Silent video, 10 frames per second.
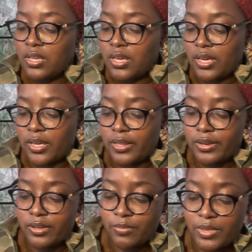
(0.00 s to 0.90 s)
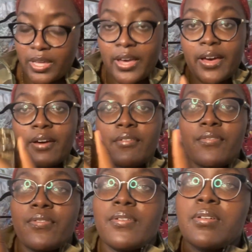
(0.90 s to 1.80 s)
and they have,
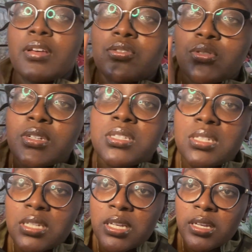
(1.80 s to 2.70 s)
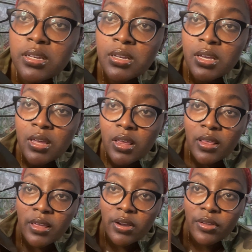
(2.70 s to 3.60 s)
as you can see,
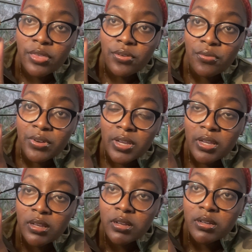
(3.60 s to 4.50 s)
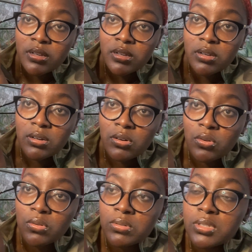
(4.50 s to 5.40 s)
they are 3
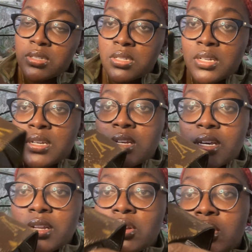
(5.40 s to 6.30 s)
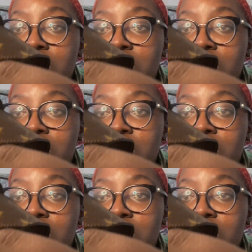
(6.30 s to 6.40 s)
holes. And on,